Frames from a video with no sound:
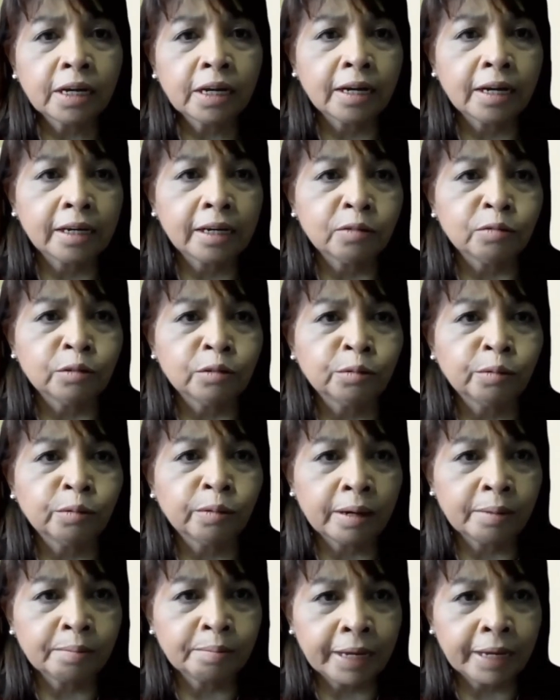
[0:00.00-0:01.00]

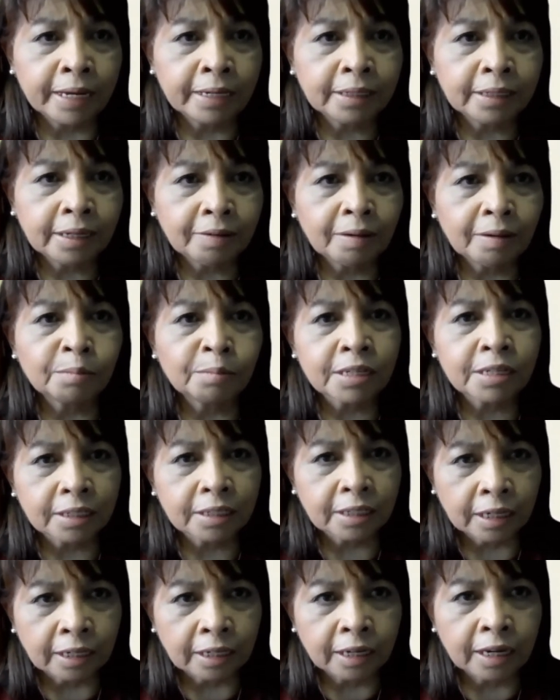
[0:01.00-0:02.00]
um, presenting
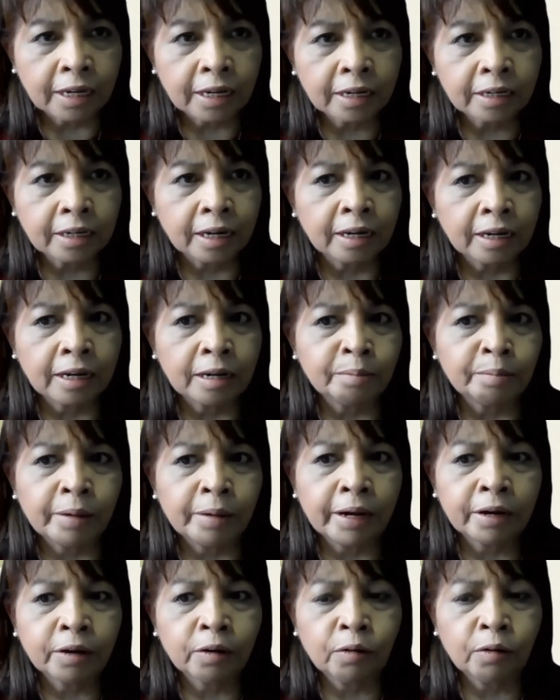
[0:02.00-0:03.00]
this joint
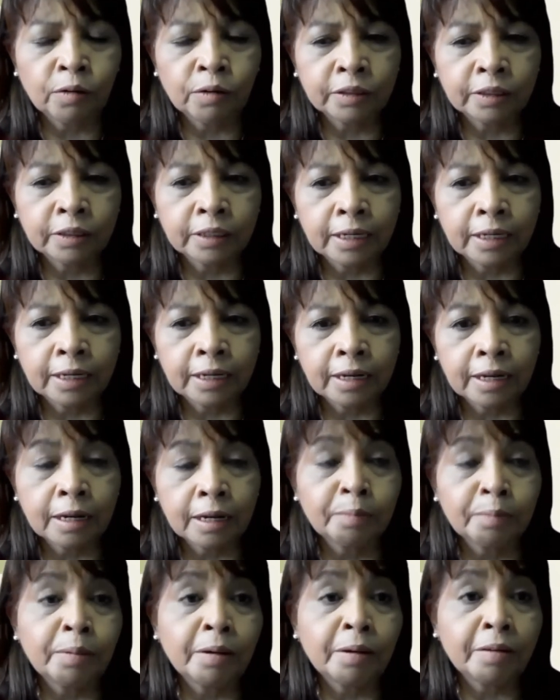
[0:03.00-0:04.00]
agenda
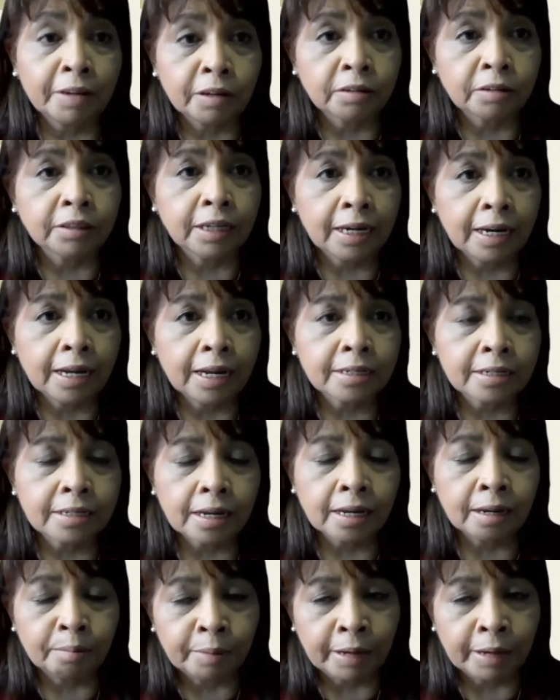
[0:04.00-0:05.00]
uh, of
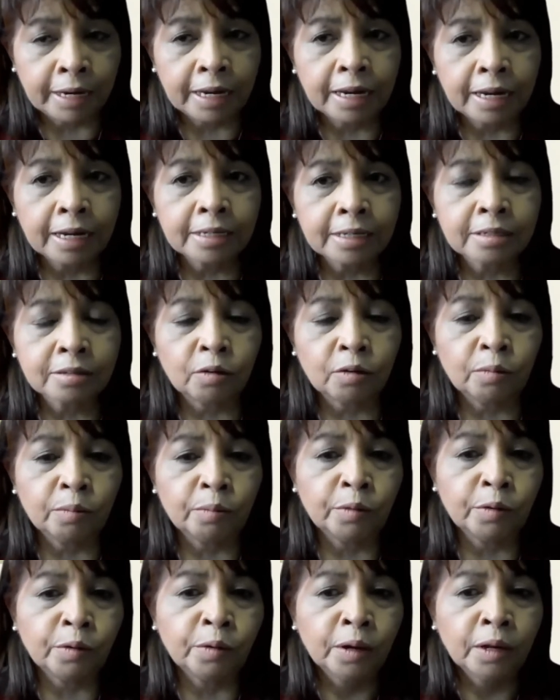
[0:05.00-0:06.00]
environment and
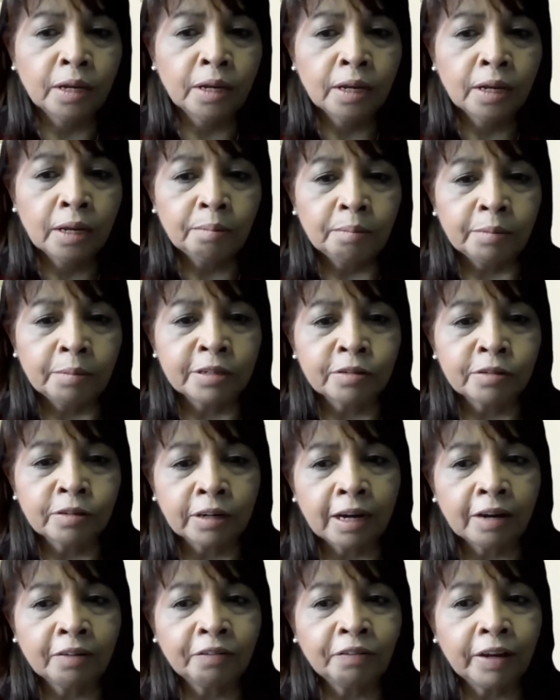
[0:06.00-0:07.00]
agriculture, we're
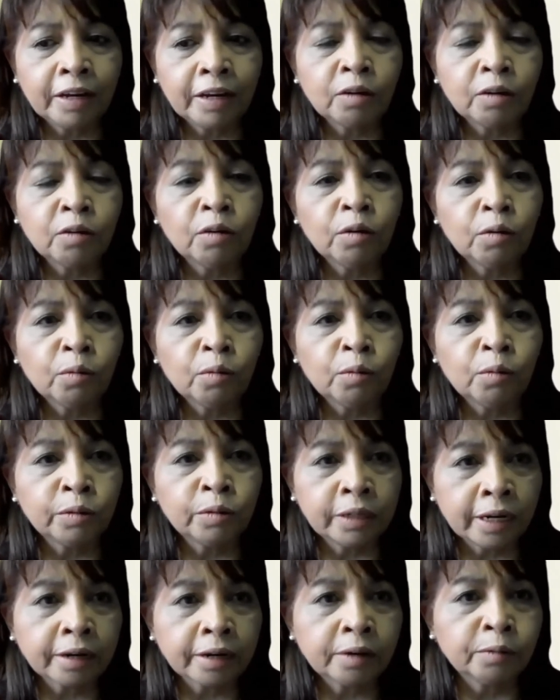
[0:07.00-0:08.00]
going to
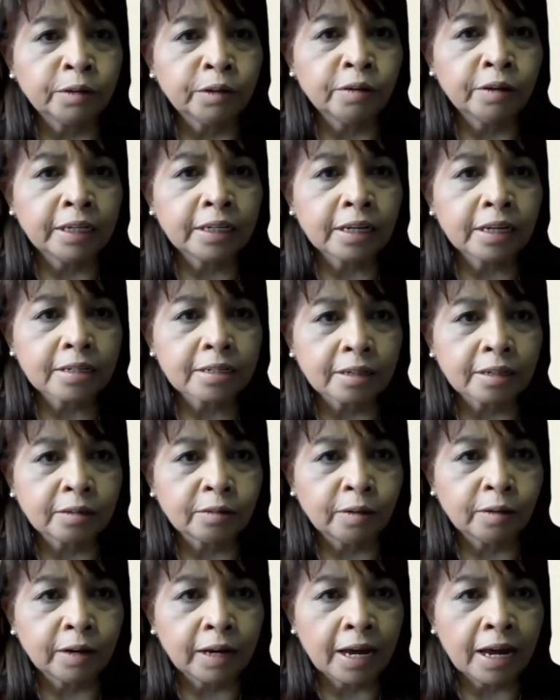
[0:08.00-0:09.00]

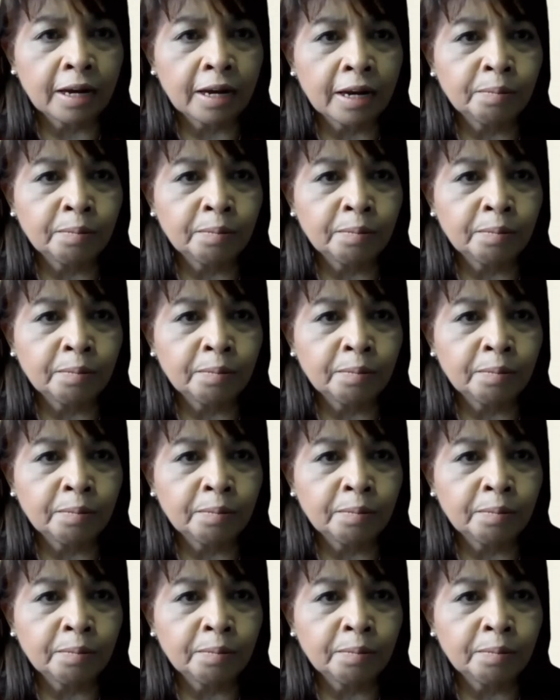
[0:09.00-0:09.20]
uh,